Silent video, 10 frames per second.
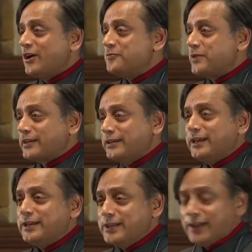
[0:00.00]
of Britain
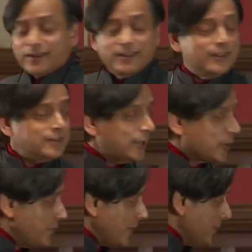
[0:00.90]
and India.
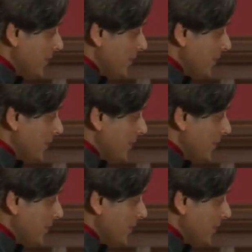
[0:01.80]
Thank you very